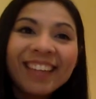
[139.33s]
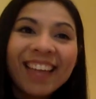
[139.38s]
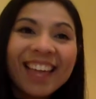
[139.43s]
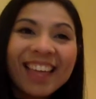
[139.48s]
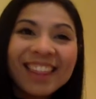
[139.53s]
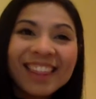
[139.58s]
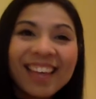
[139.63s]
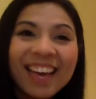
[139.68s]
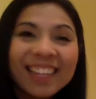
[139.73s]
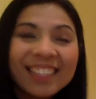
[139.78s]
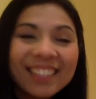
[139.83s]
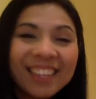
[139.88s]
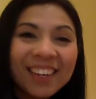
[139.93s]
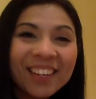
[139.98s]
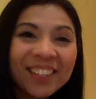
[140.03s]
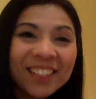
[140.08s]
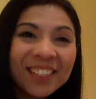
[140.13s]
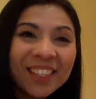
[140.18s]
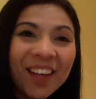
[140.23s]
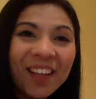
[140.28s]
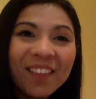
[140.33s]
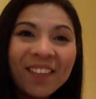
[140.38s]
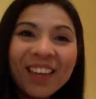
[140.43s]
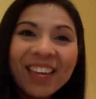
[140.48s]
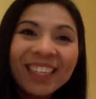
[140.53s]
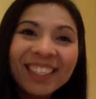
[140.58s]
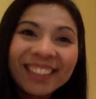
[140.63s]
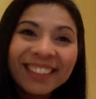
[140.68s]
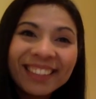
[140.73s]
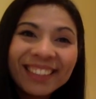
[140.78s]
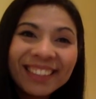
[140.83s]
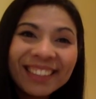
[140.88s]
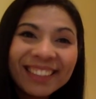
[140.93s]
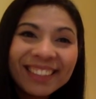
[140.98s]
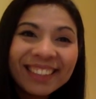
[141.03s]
And that's how you solve it.